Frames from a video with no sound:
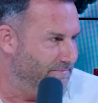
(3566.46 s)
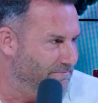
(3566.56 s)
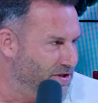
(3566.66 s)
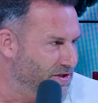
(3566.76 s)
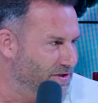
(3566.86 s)

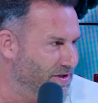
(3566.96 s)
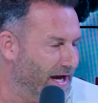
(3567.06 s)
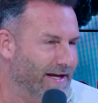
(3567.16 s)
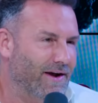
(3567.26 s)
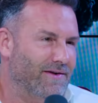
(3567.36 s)
Psh,
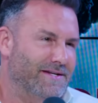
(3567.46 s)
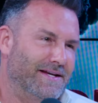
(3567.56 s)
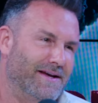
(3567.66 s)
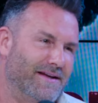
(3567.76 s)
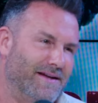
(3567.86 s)
I guarantee
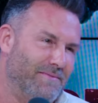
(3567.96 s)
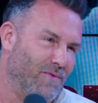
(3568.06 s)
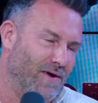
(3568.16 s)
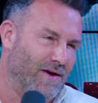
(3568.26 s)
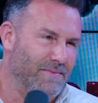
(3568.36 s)
you, number
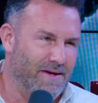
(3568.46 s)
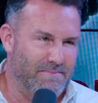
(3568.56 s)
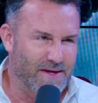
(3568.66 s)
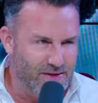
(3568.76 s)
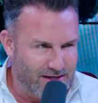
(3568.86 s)
one, I'll be a
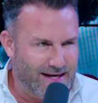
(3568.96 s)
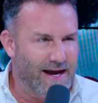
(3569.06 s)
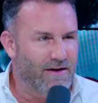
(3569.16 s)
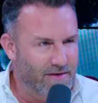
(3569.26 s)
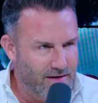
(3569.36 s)

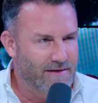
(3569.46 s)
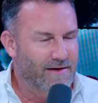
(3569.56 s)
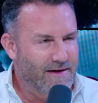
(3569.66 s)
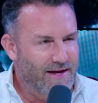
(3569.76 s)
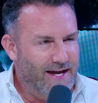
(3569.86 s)
billionaire,
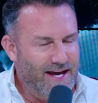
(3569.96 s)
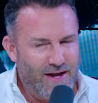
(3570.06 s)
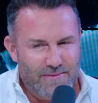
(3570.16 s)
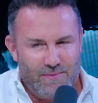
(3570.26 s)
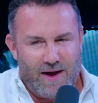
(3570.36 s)
and
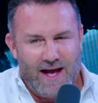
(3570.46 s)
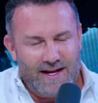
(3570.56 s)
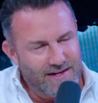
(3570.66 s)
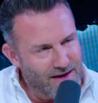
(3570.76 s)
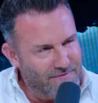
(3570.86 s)
I'll be
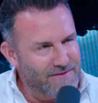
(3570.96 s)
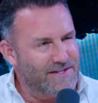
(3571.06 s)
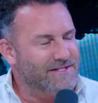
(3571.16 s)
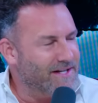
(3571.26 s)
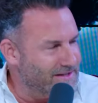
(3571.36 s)
riding off in the
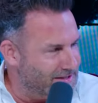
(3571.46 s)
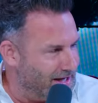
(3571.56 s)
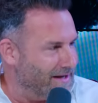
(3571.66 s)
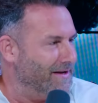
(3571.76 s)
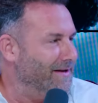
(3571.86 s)

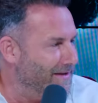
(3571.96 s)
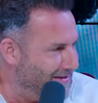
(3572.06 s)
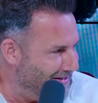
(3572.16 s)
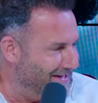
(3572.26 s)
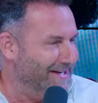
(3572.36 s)
sunset
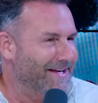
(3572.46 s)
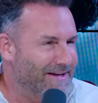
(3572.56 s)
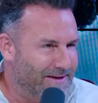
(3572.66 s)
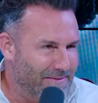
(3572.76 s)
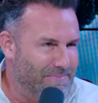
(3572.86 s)

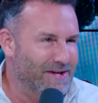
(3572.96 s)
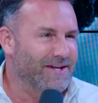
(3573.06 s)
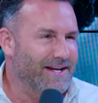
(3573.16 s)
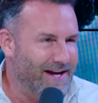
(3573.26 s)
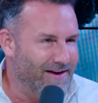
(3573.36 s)
a
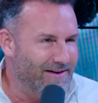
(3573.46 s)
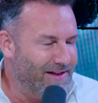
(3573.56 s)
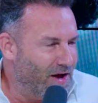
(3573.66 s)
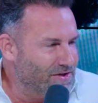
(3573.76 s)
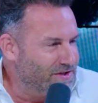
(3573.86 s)
billionaire,
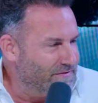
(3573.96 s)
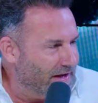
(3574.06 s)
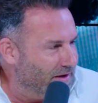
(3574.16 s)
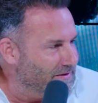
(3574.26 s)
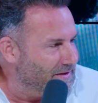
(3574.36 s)
all
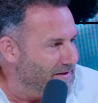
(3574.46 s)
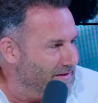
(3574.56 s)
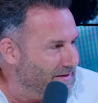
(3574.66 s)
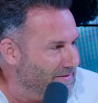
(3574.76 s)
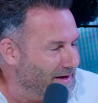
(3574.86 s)
svelte,
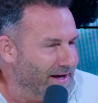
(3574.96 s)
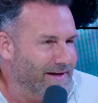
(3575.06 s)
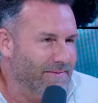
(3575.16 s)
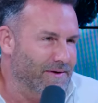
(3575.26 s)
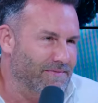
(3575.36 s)
right?
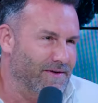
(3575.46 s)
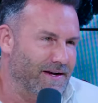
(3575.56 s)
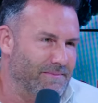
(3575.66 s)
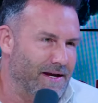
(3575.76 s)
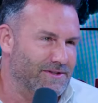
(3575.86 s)
I'm gonna
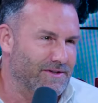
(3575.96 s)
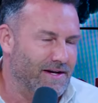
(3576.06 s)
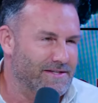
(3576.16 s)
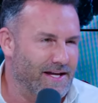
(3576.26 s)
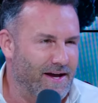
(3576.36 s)
freaking make sure
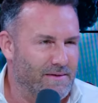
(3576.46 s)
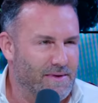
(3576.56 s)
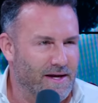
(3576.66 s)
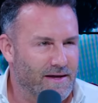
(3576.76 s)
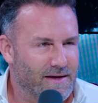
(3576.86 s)
I stay on
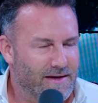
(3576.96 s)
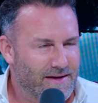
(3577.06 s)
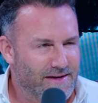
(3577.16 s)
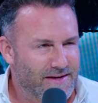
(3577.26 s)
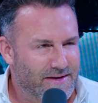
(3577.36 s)
my
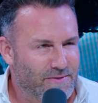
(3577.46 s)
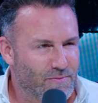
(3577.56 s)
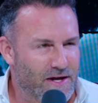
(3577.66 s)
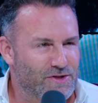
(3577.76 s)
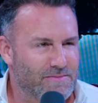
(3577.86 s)

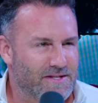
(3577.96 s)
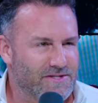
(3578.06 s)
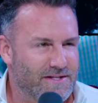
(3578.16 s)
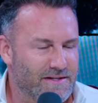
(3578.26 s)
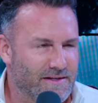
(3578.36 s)

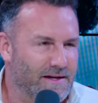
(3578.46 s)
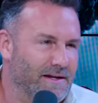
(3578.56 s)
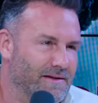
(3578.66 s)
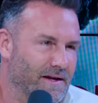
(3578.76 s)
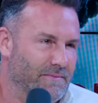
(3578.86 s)
regimens and
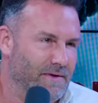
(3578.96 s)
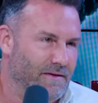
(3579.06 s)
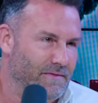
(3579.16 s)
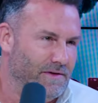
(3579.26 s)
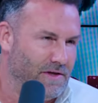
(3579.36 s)
and and,
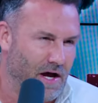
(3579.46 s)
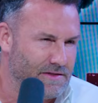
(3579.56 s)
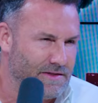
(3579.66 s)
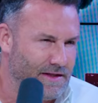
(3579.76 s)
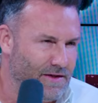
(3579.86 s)
and
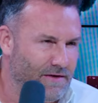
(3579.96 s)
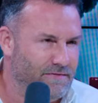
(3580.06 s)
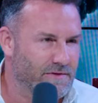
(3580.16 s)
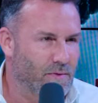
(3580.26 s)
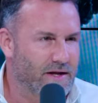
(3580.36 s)
constantly look
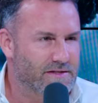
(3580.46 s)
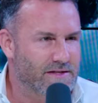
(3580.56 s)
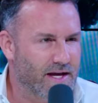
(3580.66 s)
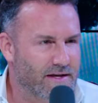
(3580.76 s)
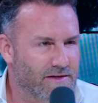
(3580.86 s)
for the way to
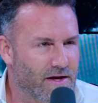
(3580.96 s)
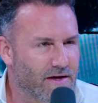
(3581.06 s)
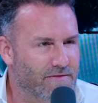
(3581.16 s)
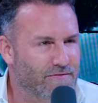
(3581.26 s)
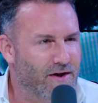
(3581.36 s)
stay
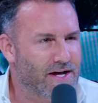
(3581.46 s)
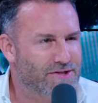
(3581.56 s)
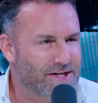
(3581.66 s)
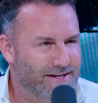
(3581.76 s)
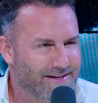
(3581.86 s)
young and fresh.